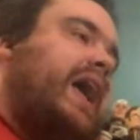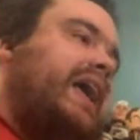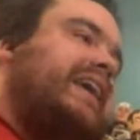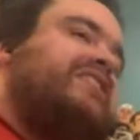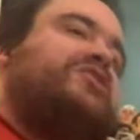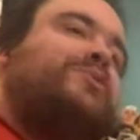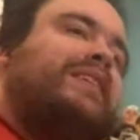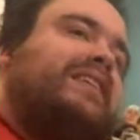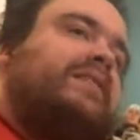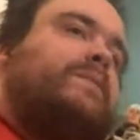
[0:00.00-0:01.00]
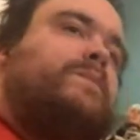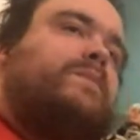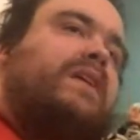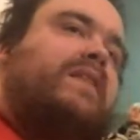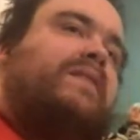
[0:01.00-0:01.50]
And
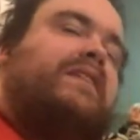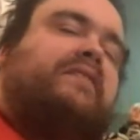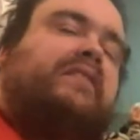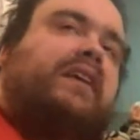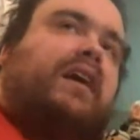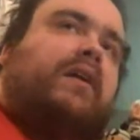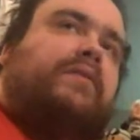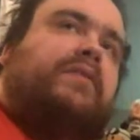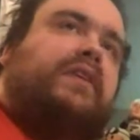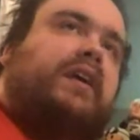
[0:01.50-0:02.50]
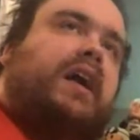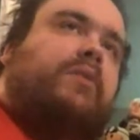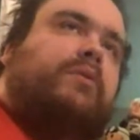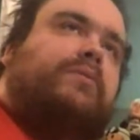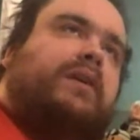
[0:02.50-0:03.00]
the thing I
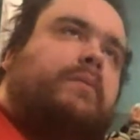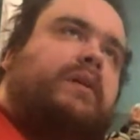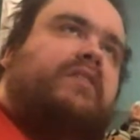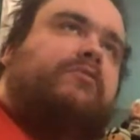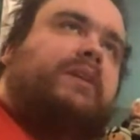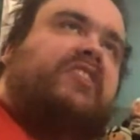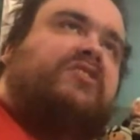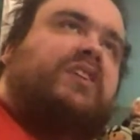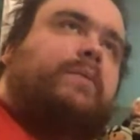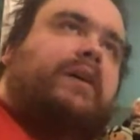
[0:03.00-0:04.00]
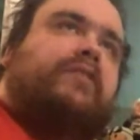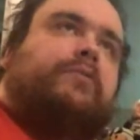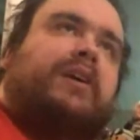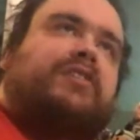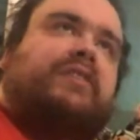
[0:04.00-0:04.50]
would recommend if Michael J. White is
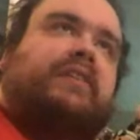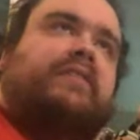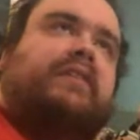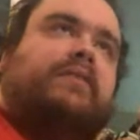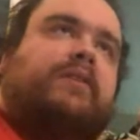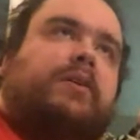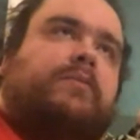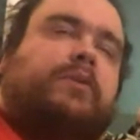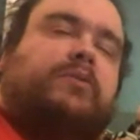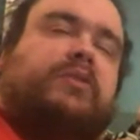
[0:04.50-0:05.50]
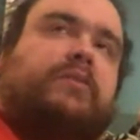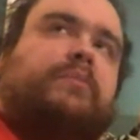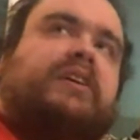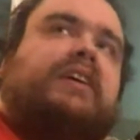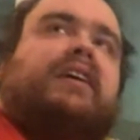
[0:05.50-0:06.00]
watching this, and he very well could
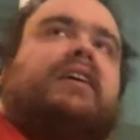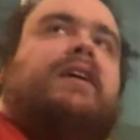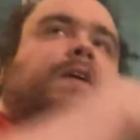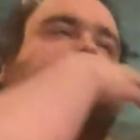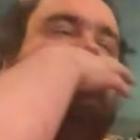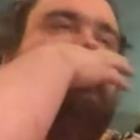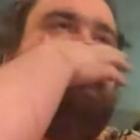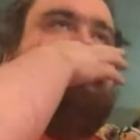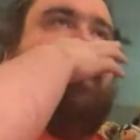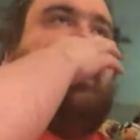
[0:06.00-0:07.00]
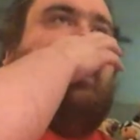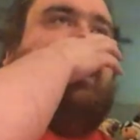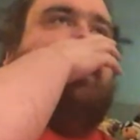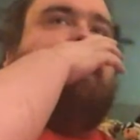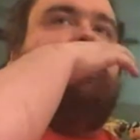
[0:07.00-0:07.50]
be, is
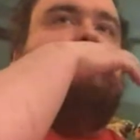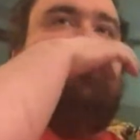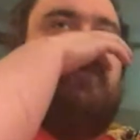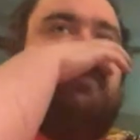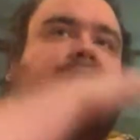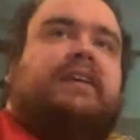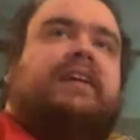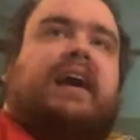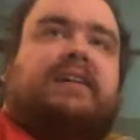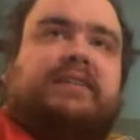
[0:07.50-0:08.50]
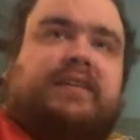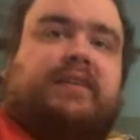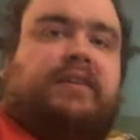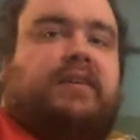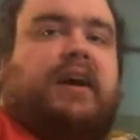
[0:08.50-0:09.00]
I think you're really
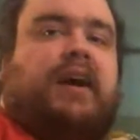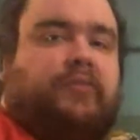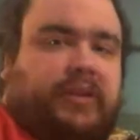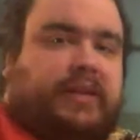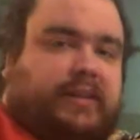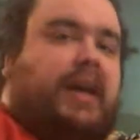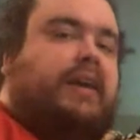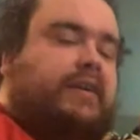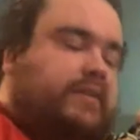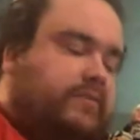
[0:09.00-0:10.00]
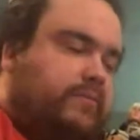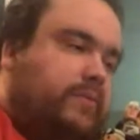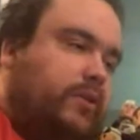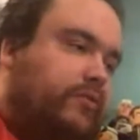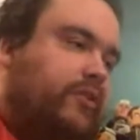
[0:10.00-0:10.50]
talented. I really like
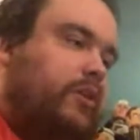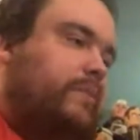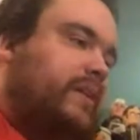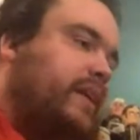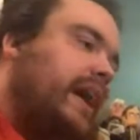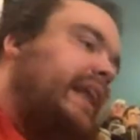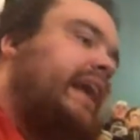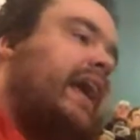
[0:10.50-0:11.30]
your film a lot.